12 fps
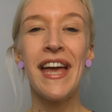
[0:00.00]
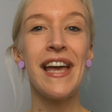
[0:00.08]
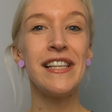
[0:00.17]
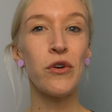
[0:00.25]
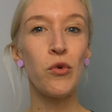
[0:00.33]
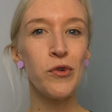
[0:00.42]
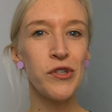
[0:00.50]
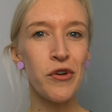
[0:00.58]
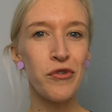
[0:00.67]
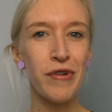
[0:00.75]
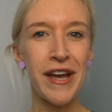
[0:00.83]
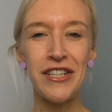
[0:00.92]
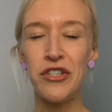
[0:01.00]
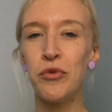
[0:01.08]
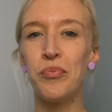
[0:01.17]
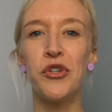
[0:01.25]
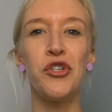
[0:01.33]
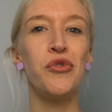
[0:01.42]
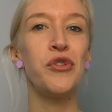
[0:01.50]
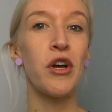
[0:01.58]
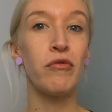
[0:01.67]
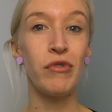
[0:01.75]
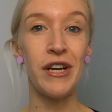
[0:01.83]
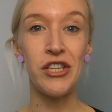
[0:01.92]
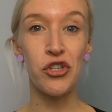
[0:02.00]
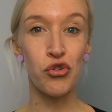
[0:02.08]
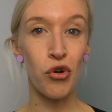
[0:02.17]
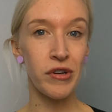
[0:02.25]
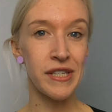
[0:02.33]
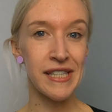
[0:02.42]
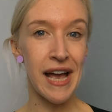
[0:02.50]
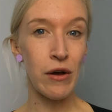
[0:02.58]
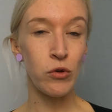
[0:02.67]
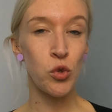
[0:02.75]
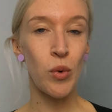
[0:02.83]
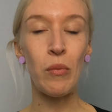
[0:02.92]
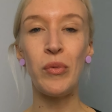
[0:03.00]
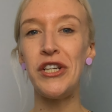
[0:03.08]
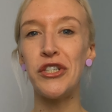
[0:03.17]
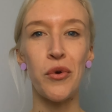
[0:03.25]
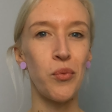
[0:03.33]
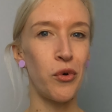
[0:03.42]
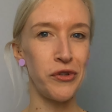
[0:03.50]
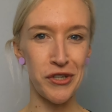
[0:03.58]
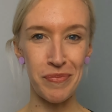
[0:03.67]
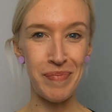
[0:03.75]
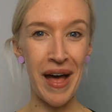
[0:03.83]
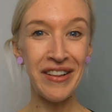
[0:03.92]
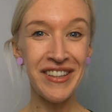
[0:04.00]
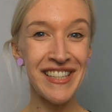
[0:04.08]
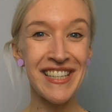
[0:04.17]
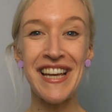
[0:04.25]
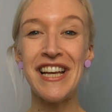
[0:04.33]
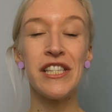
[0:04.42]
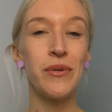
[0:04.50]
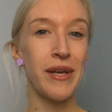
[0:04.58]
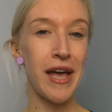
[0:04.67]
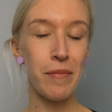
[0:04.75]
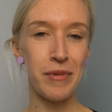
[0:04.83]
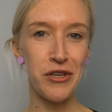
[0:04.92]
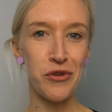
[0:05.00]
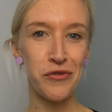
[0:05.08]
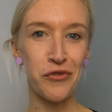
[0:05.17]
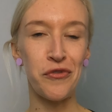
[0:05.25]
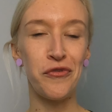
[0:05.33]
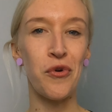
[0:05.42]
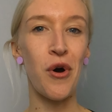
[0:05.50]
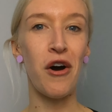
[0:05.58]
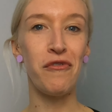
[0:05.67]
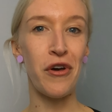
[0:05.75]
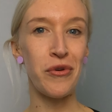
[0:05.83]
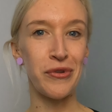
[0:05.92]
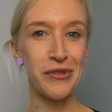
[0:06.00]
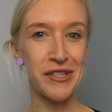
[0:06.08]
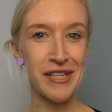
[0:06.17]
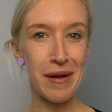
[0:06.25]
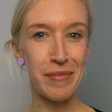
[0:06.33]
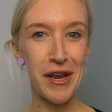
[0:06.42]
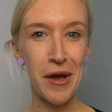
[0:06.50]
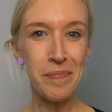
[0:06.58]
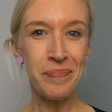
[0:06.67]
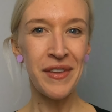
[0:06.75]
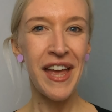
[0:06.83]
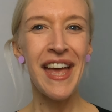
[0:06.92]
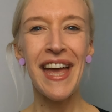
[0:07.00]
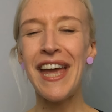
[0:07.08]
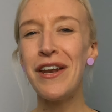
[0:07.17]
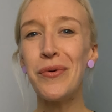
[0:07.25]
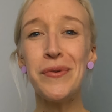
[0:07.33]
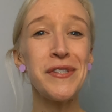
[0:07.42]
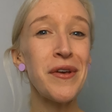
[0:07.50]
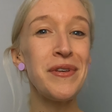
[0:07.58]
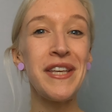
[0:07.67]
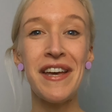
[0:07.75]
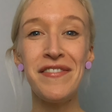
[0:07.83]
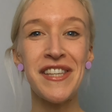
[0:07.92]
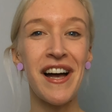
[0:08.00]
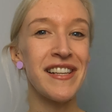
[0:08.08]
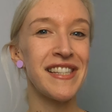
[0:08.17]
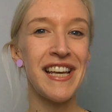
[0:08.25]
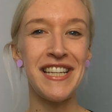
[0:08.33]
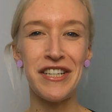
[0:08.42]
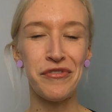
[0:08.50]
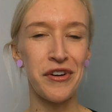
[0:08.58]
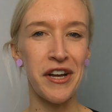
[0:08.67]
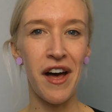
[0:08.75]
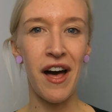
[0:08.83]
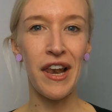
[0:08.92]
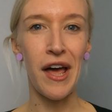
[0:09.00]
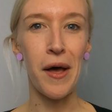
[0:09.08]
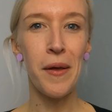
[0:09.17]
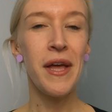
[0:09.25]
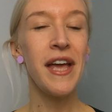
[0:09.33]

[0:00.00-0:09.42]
It's also great to produce a really strong sound when we don't want to belt, so it can be useful for our vocal stamina. It also gives us a different colour.